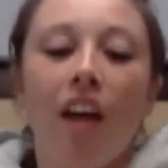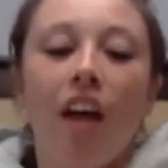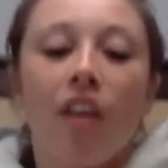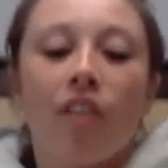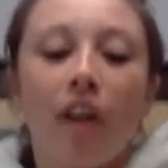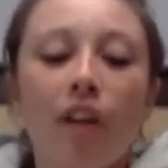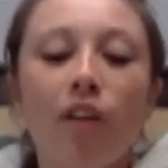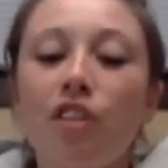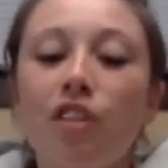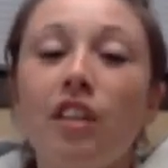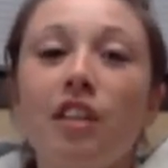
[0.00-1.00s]
So
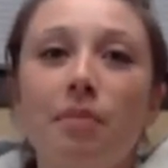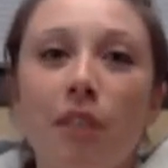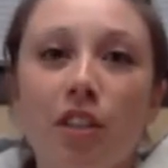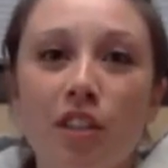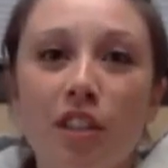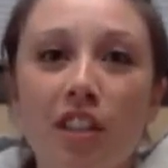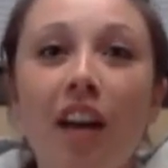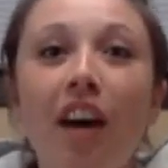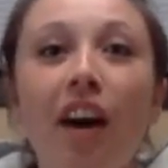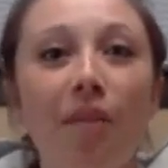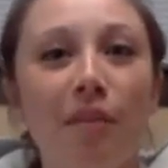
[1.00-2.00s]
heterogeneous mixtures
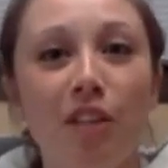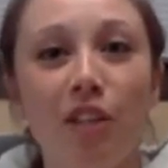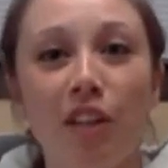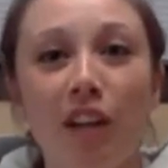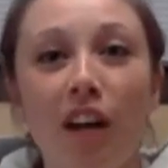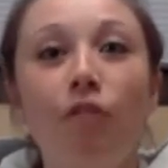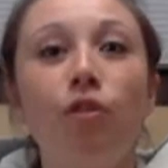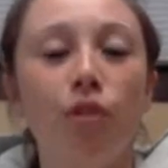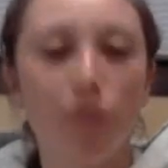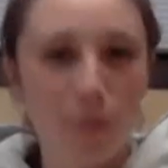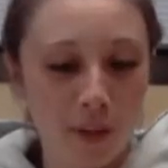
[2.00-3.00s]
are a mixture of 2
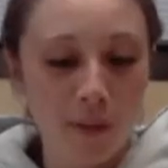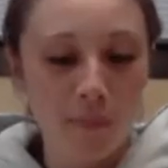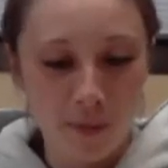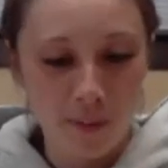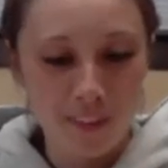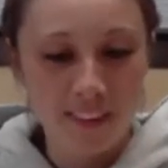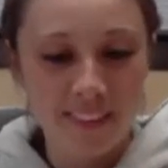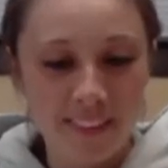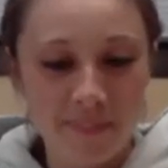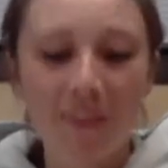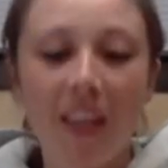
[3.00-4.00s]
or more components.